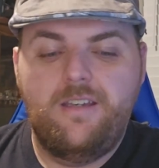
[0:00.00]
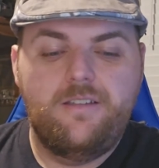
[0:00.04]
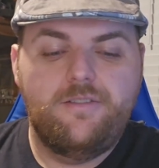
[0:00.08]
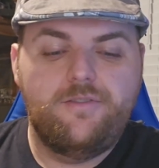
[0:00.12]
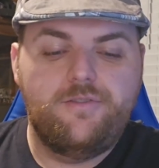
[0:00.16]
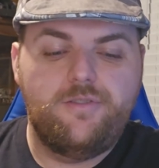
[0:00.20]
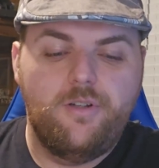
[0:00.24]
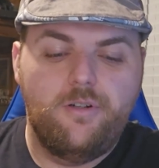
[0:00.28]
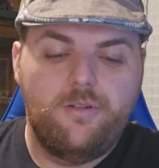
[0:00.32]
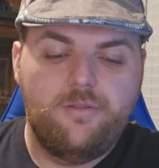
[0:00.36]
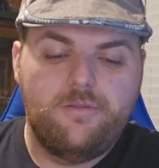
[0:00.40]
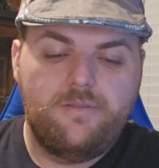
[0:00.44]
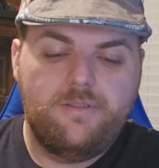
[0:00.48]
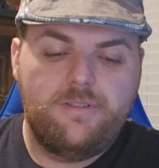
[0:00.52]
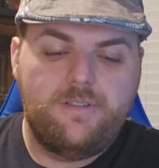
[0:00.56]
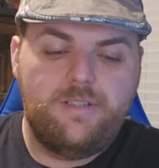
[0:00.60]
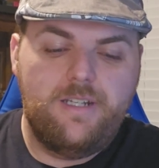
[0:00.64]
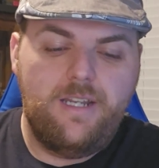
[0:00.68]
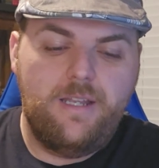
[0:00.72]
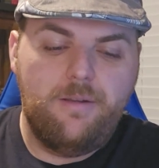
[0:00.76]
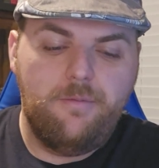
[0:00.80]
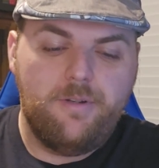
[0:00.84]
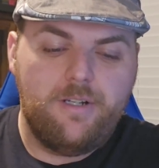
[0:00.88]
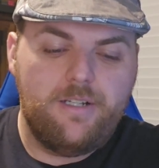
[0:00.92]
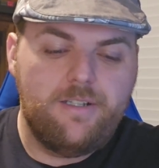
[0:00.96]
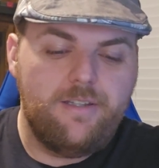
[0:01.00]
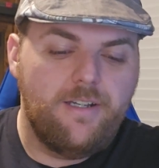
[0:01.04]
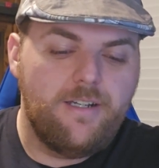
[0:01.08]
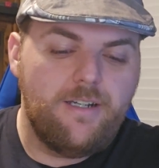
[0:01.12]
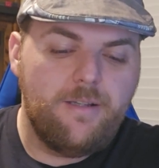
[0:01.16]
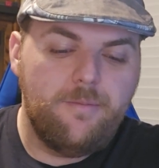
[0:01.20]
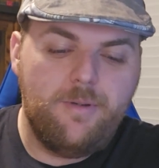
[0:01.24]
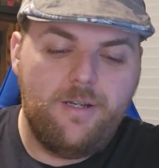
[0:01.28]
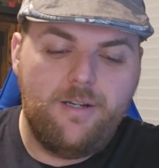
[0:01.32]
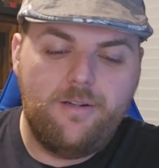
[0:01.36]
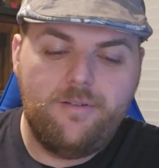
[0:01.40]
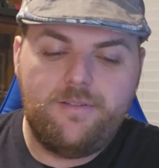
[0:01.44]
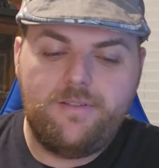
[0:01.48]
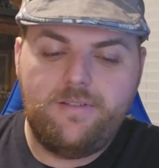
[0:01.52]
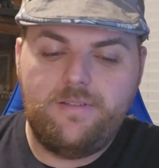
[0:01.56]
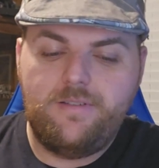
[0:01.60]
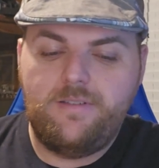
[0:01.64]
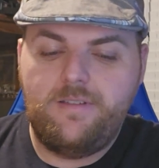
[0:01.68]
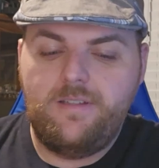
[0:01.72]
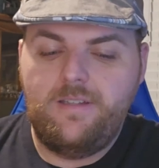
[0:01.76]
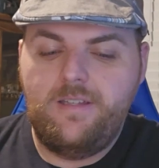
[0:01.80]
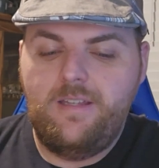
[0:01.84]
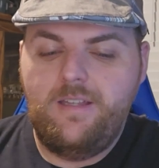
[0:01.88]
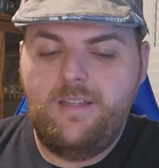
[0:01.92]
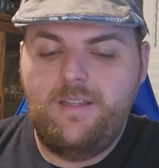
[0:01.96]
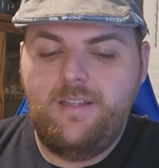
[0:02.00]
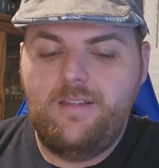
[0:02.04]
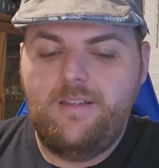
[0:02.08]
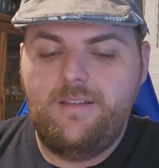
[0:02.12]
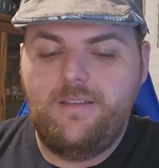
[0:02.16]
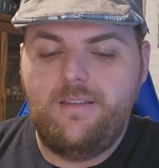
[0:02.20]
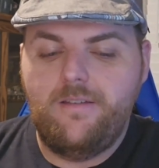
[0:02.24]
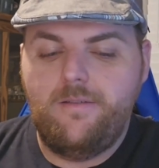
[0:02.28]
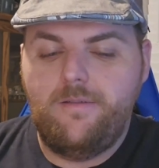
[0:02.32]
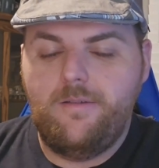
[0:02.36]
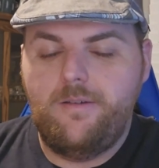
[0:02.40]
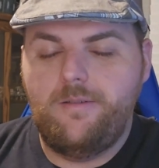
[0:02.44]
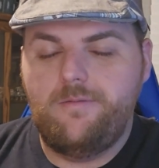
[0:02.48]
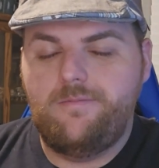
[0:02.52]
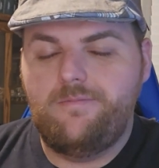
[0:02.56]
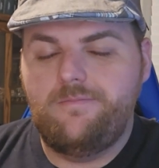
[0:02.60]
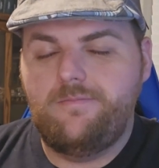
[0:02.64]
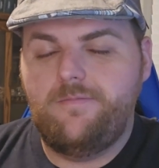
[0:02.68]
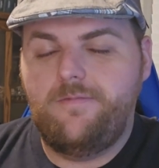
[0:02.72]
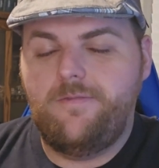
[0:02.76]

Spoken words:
So today we're going to talk about the